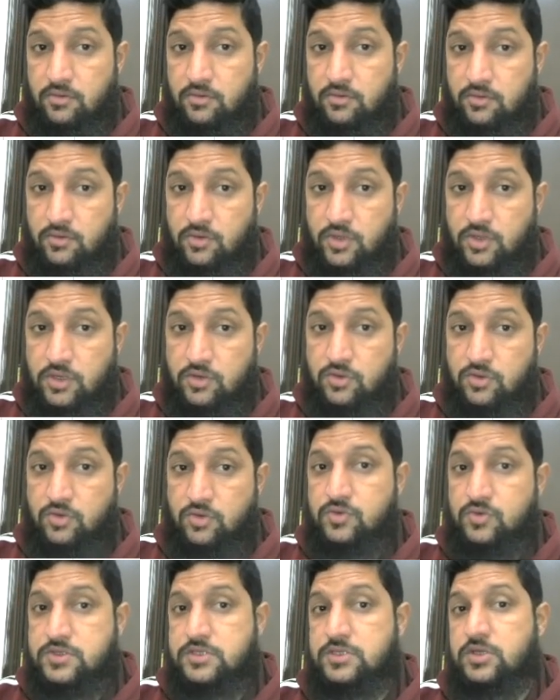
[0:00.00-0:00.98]
need to
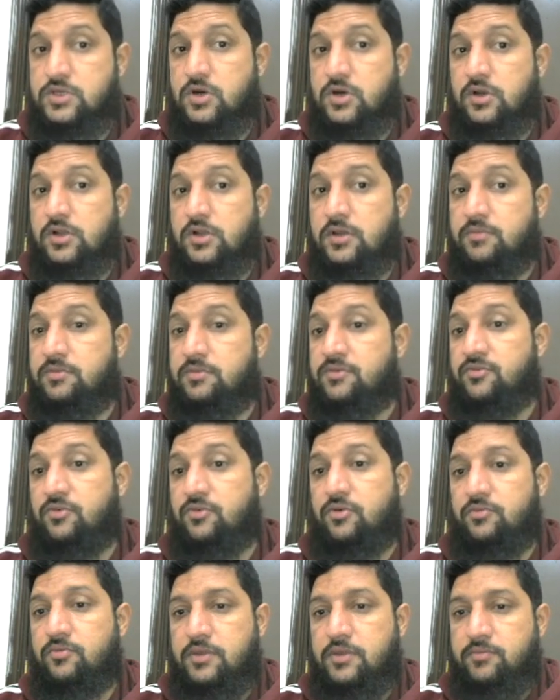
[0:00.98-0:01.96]
use dollar
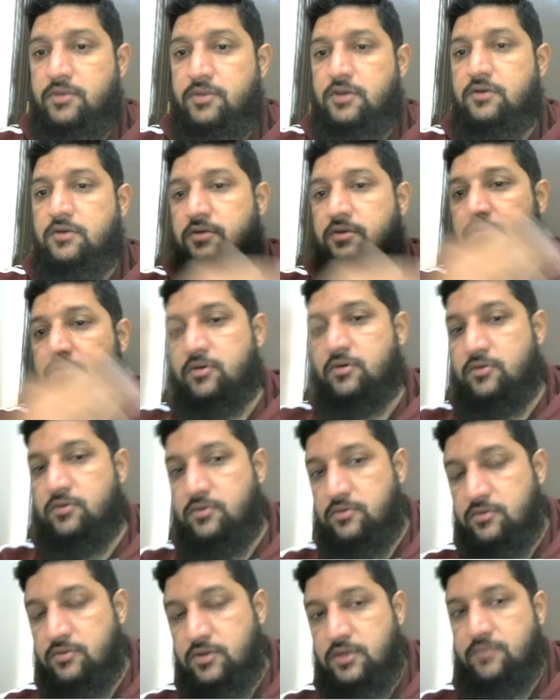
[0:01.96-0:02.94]
before because I want.
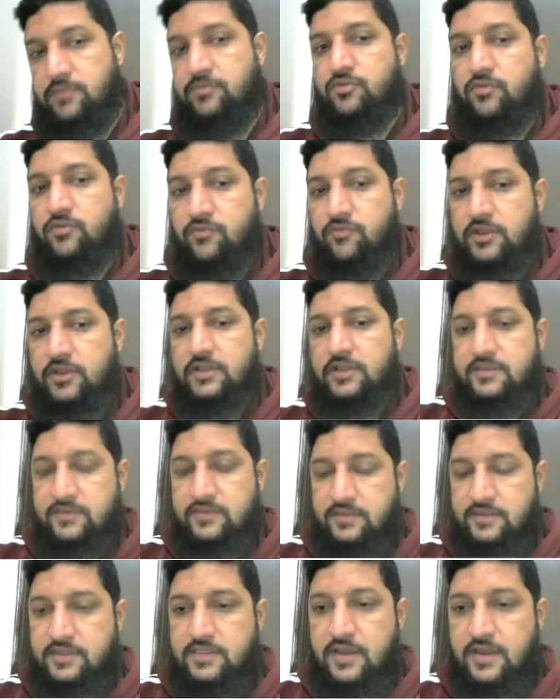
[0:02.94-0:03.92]
So we'll
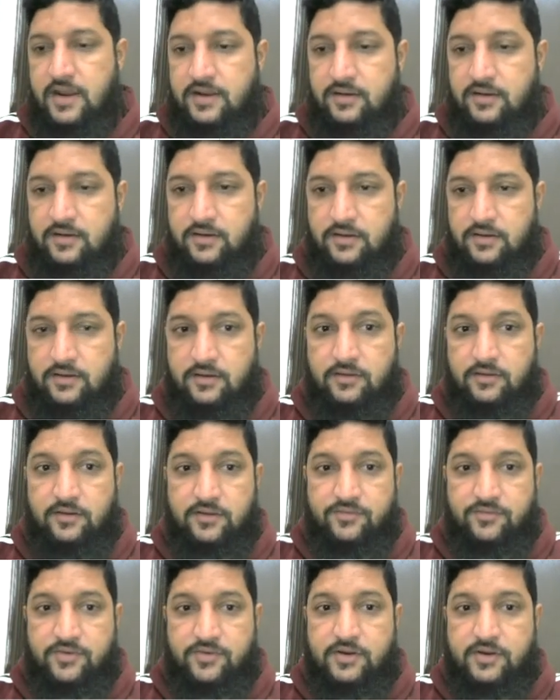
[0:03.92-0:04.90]
see that
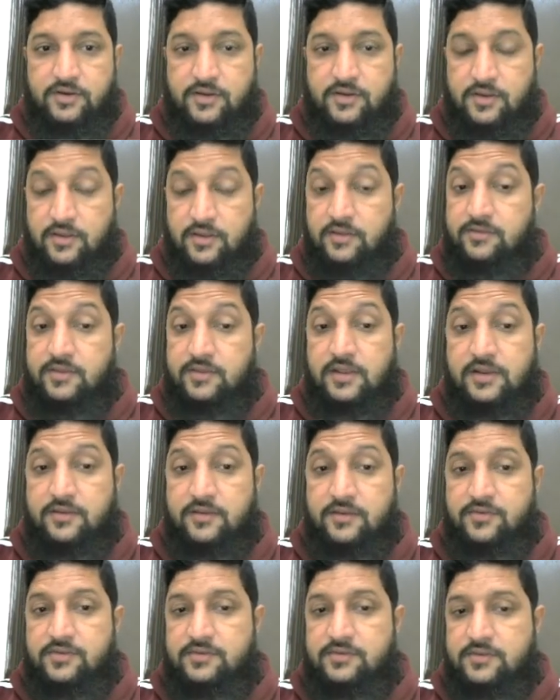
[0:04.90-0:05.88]
different cell
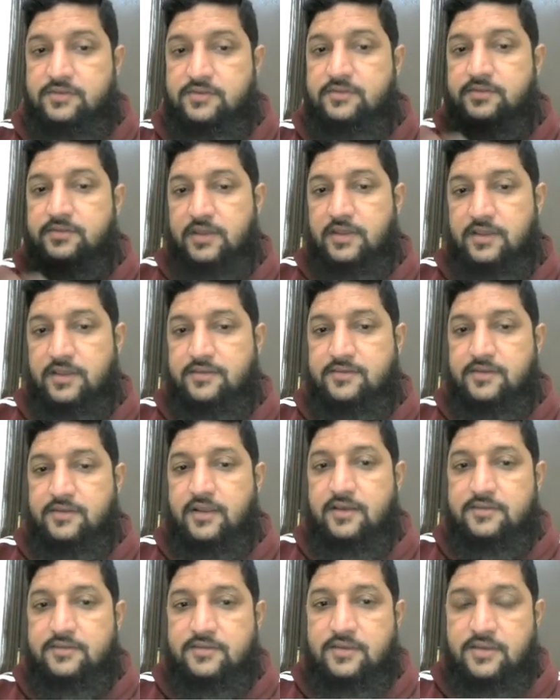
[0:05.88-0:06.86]
references in the next
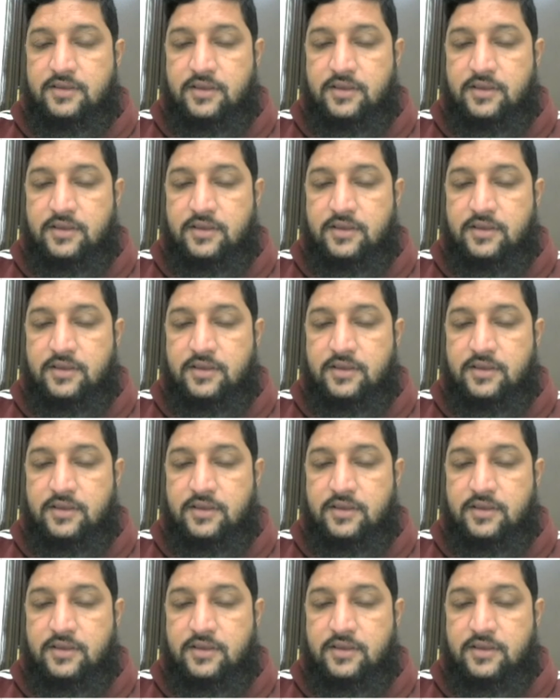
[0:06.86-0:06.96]
class.